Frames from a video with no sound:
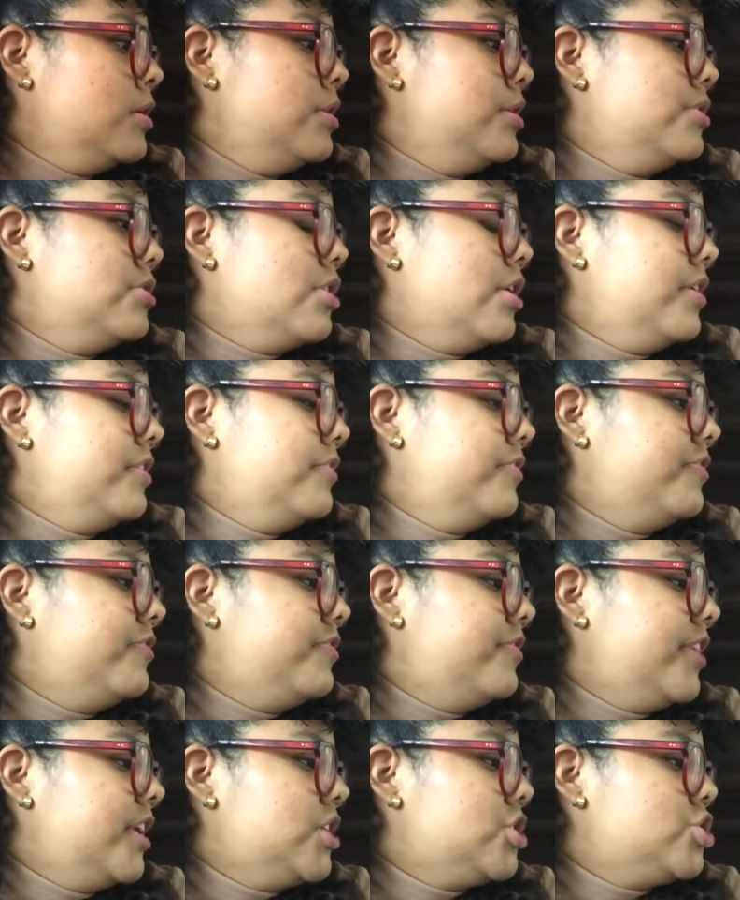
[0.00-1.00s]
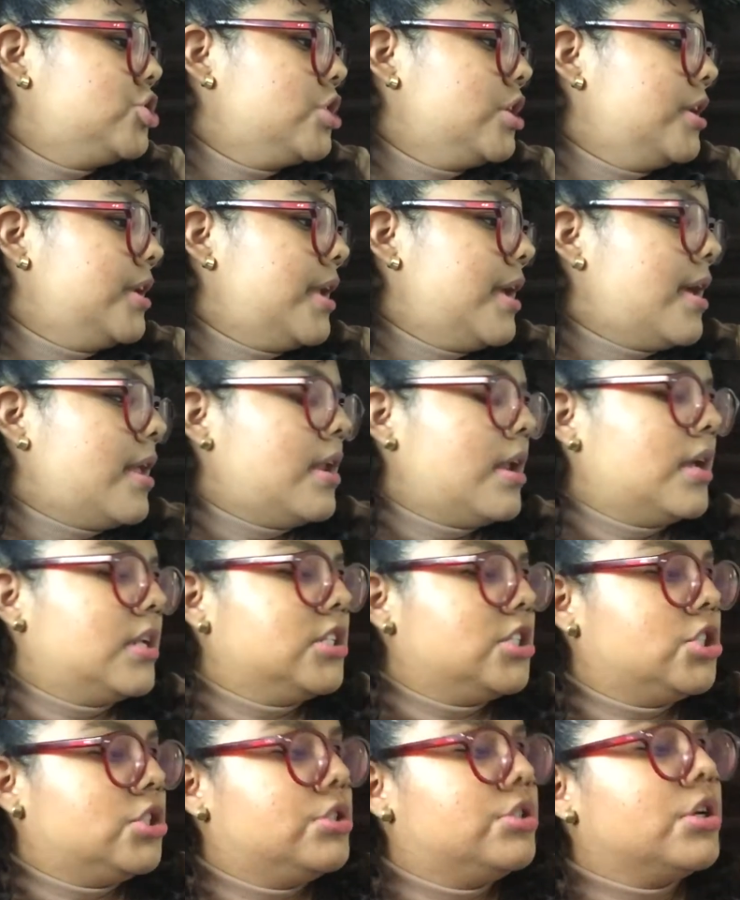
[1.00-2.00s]
nonfiction and
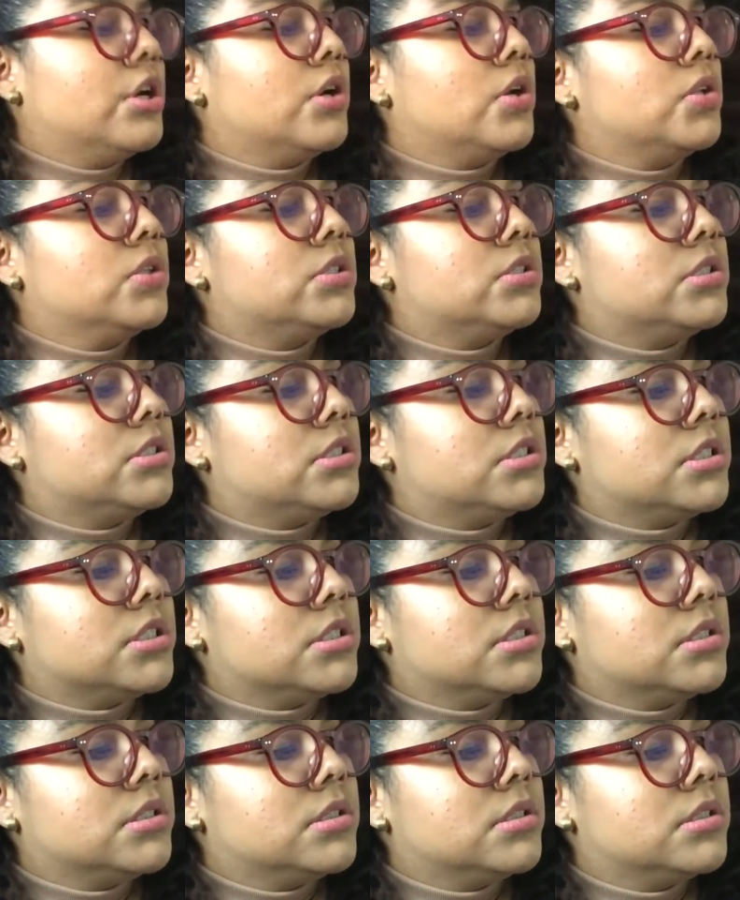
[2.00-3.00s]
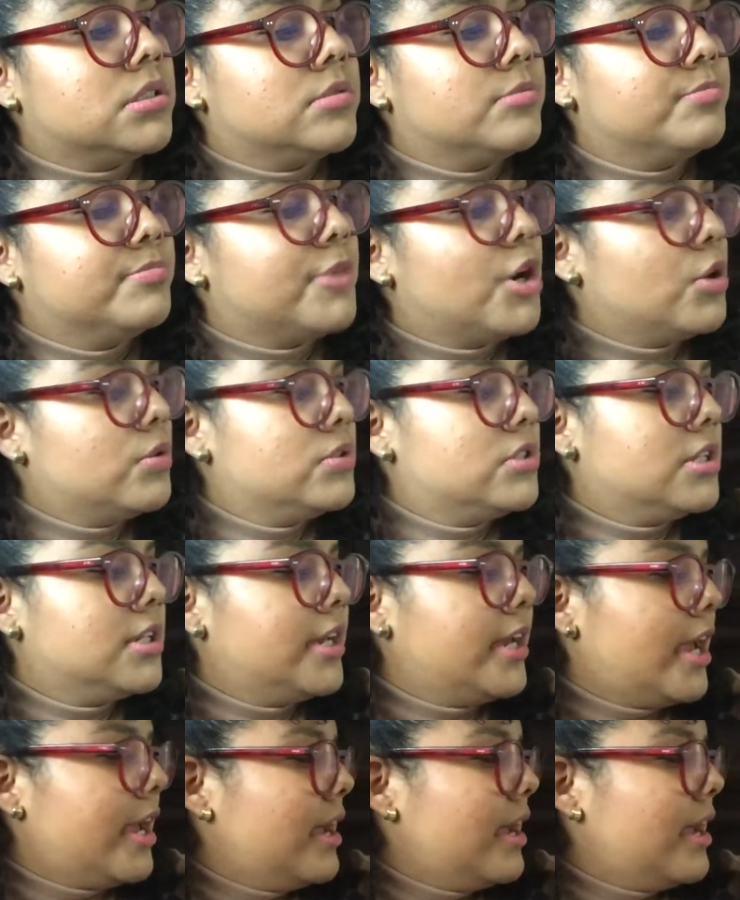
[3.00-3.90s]
adult mostly.